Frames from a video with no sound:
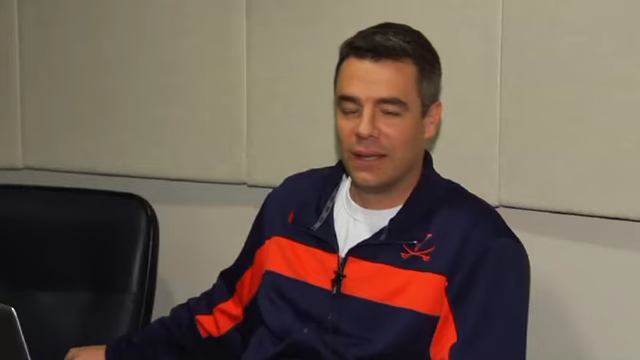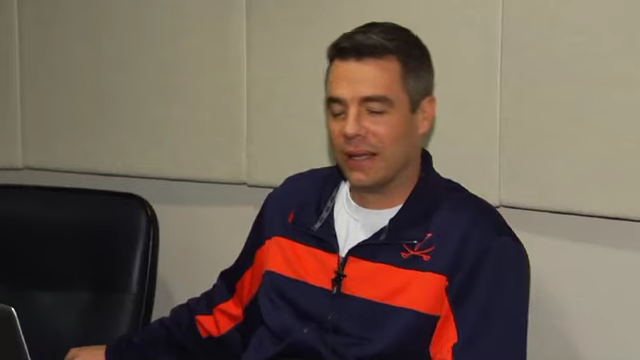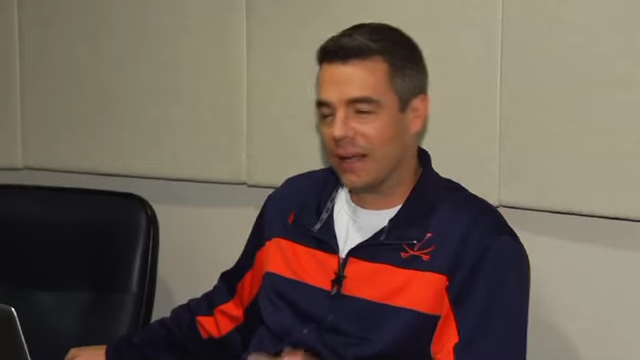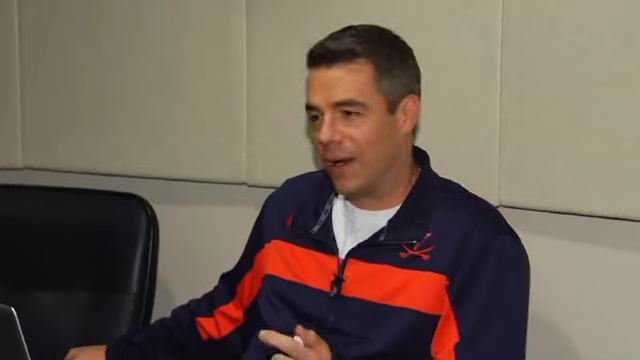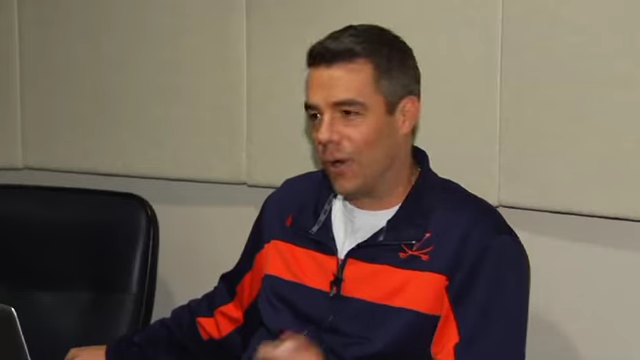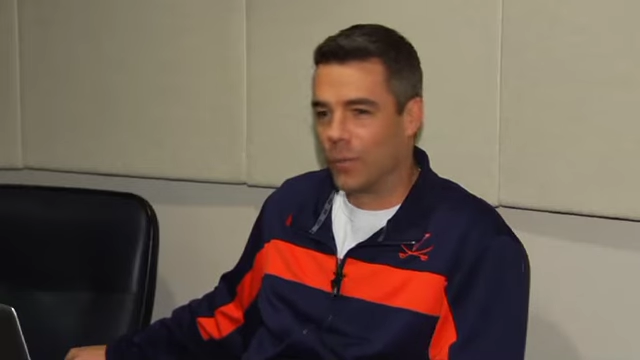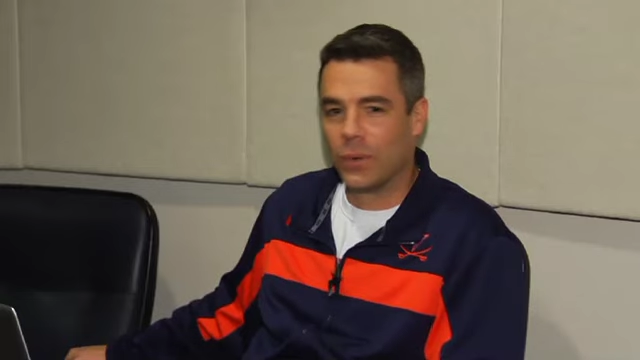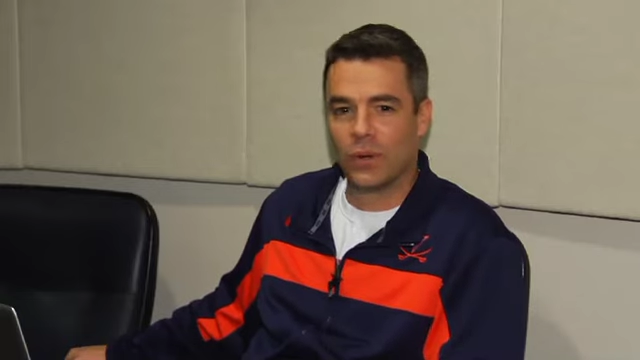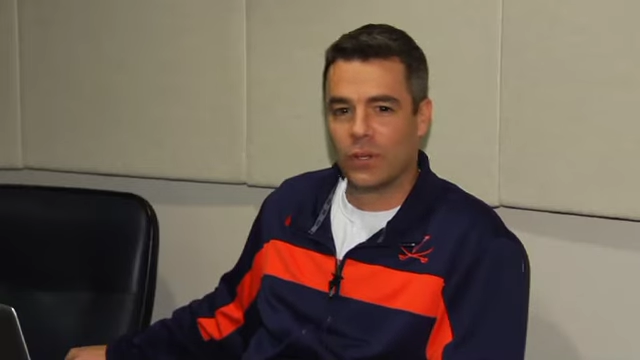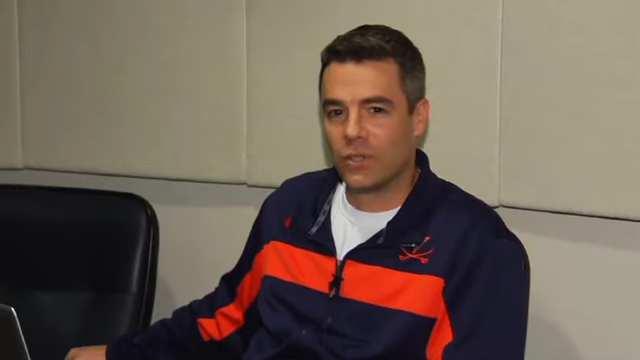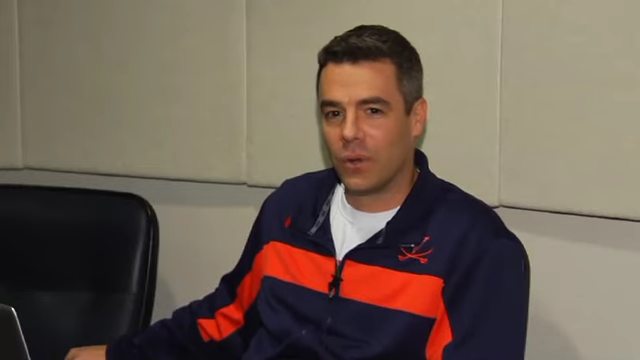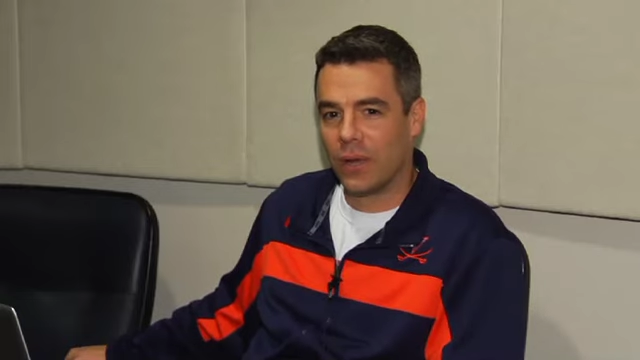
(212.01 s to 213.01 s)
And I hope
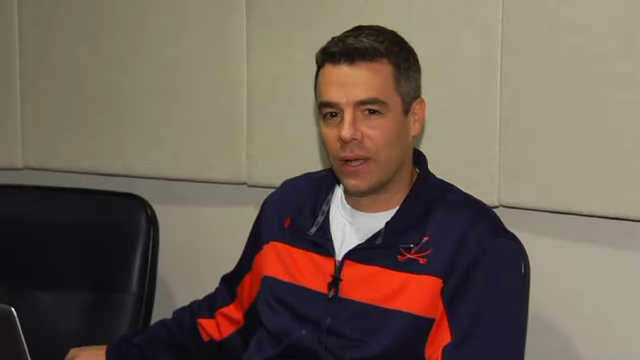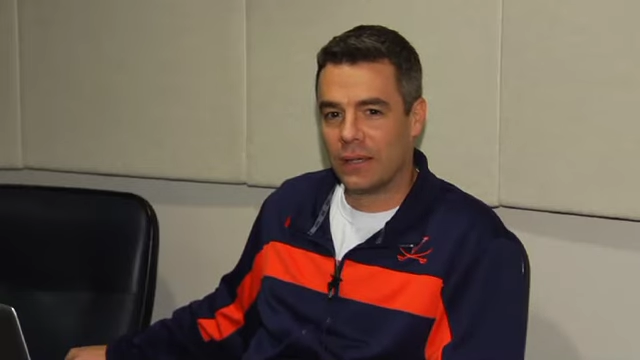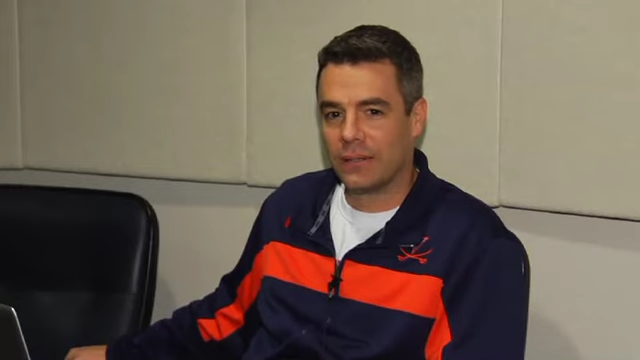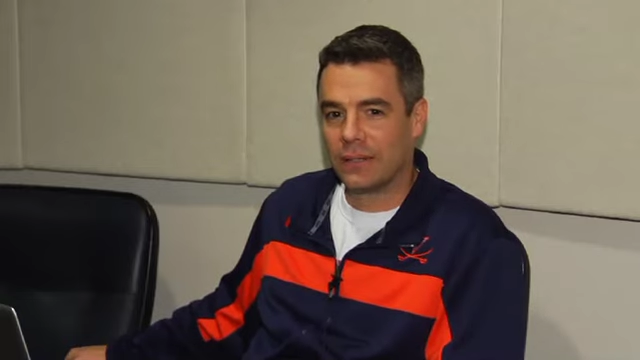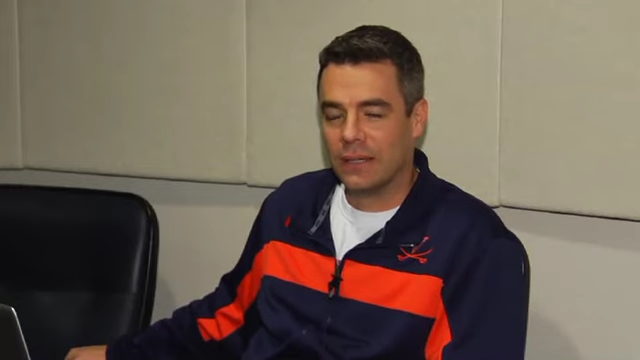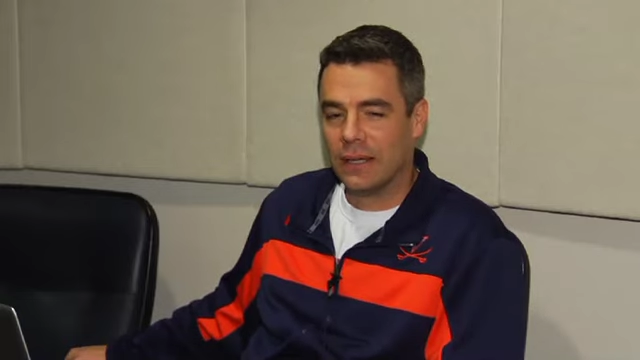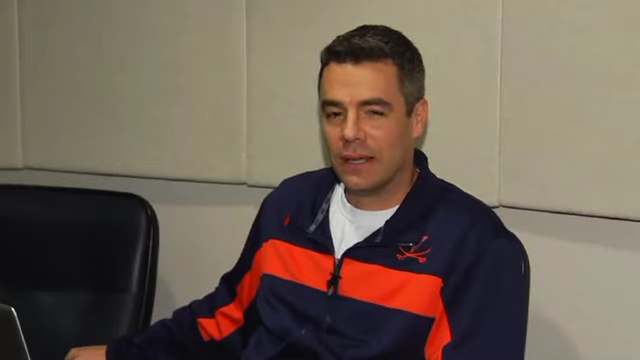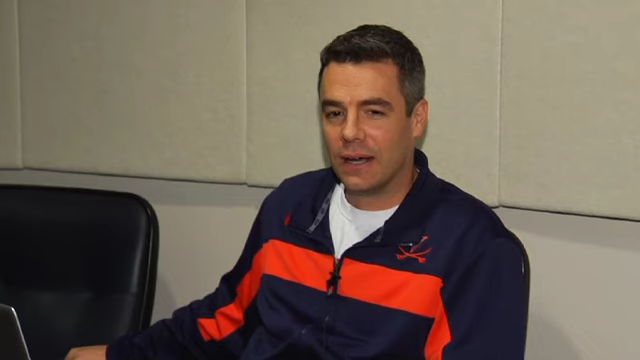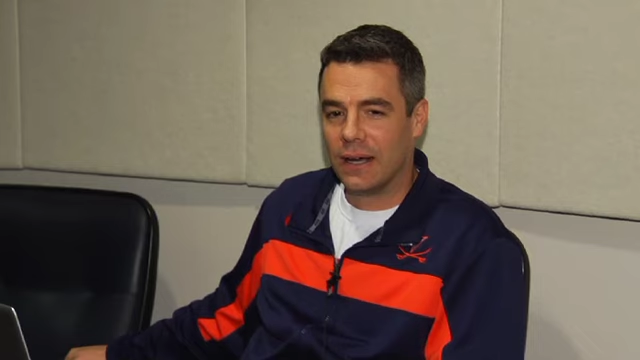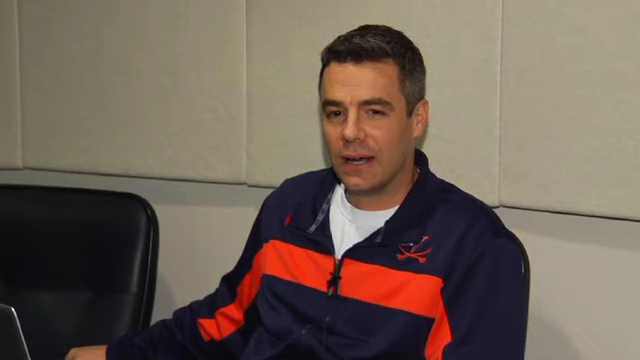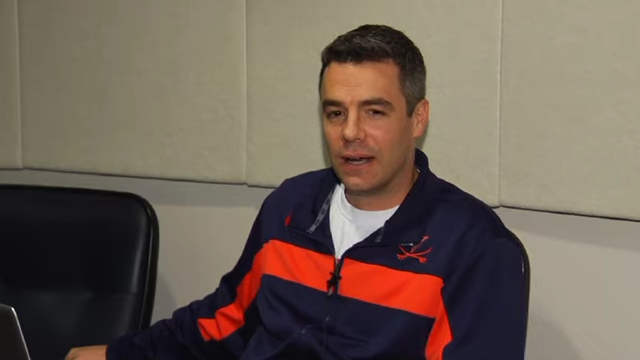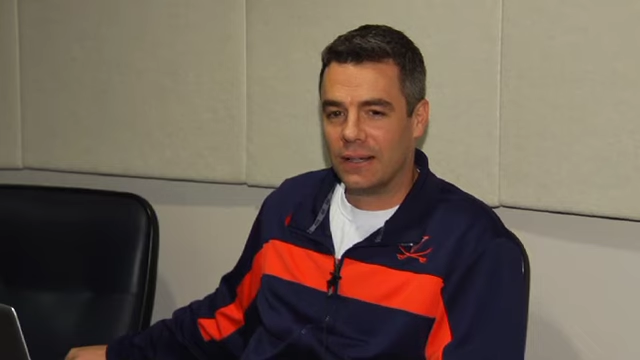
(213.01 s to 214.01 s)
you're enjoying
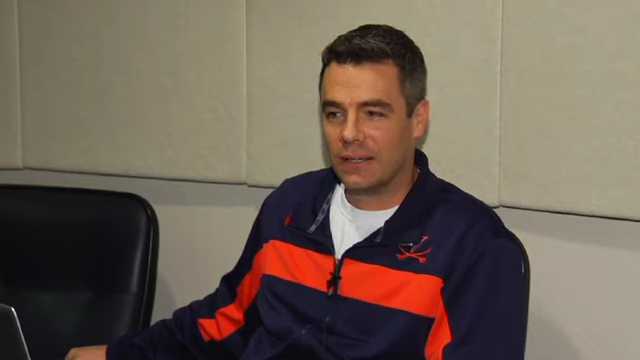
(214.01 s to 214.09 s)
uh,